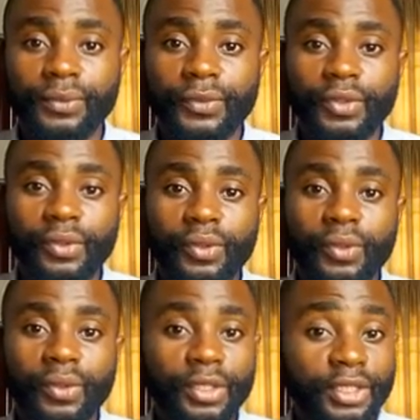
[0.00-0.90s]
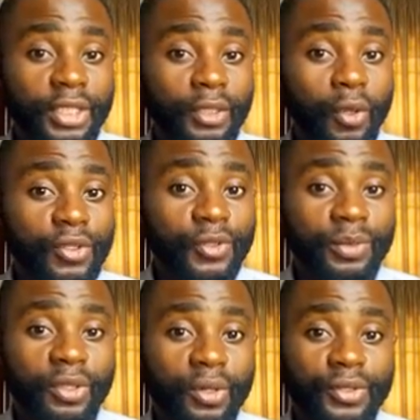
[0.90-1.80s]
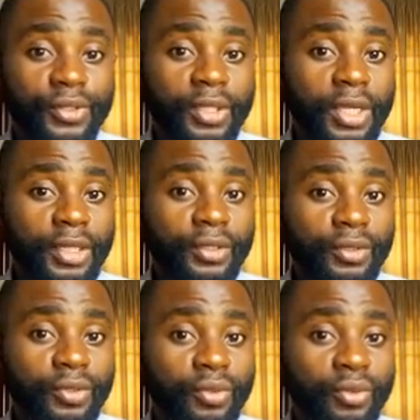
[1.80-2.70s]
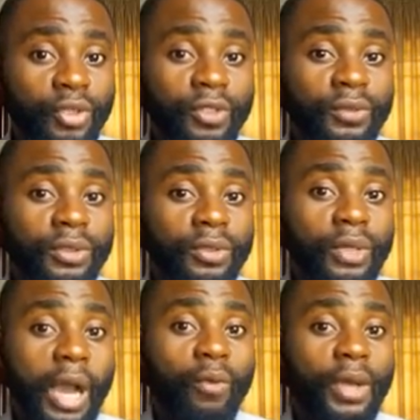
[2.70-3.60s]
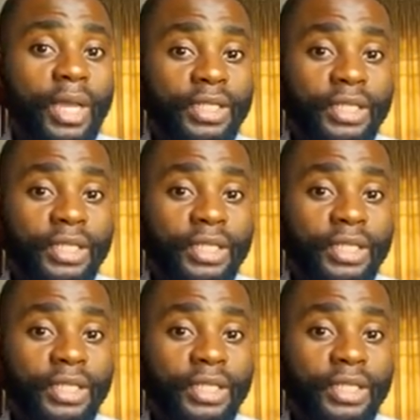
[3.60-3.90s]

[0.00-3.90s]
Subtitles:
So it's a loss because you will not acquire